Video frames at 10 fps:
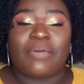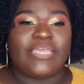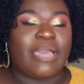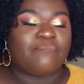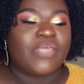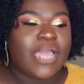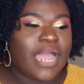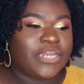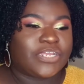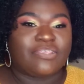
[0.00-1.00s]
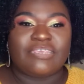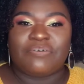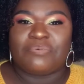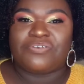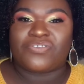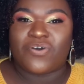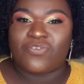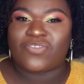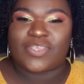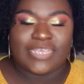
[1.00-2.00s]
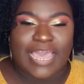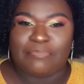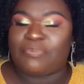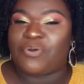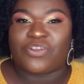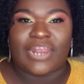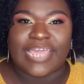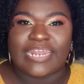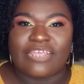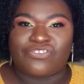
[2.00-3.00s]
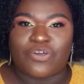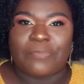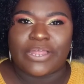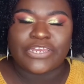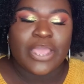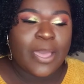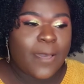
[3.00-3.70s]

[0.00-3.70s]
But yeah, as you can see from the results, yeah, people are not liking it so much.